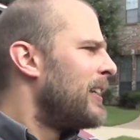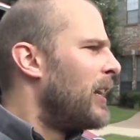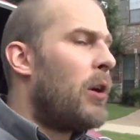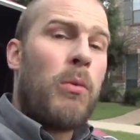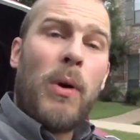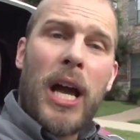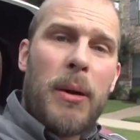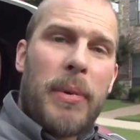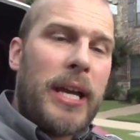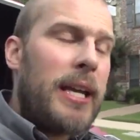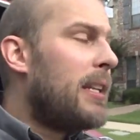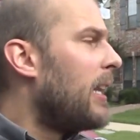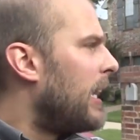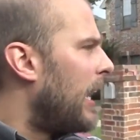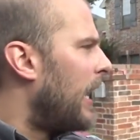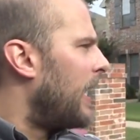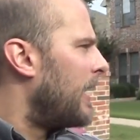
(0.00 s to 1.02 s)
and why am I
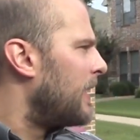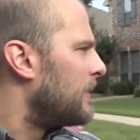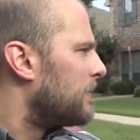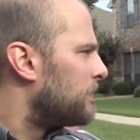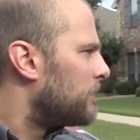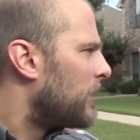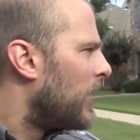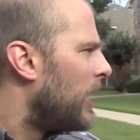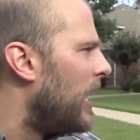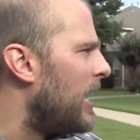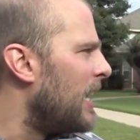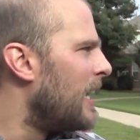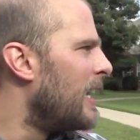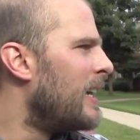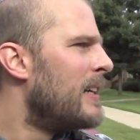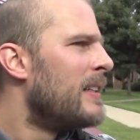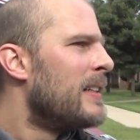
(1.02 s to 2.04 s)
indicating,
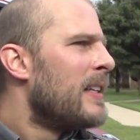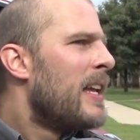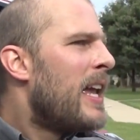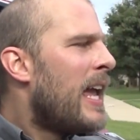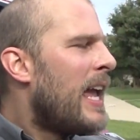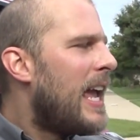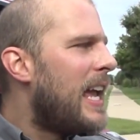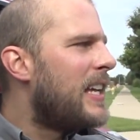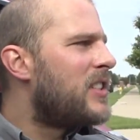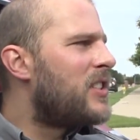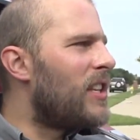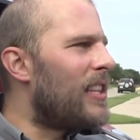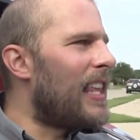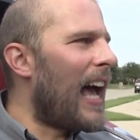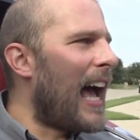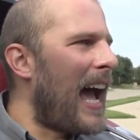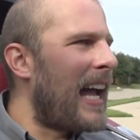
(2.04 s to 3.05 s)

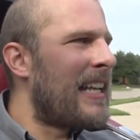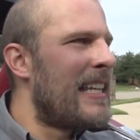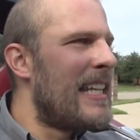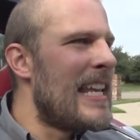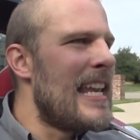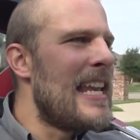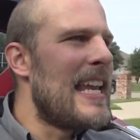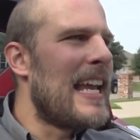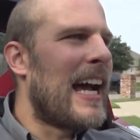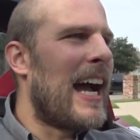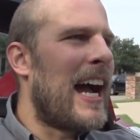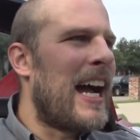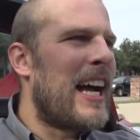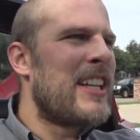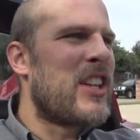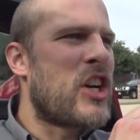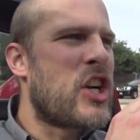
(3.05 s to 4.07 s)
is that the
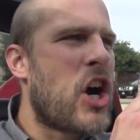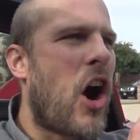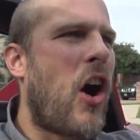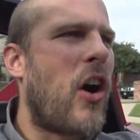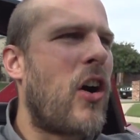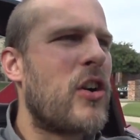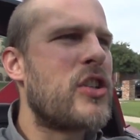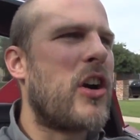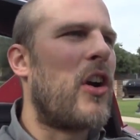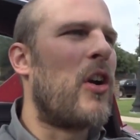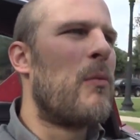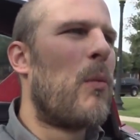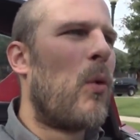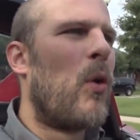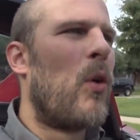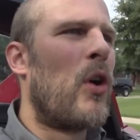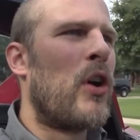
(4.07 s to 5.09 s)
uh, the cars are
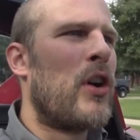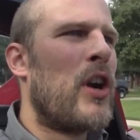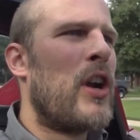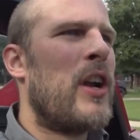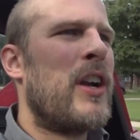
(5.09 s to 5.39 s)
more,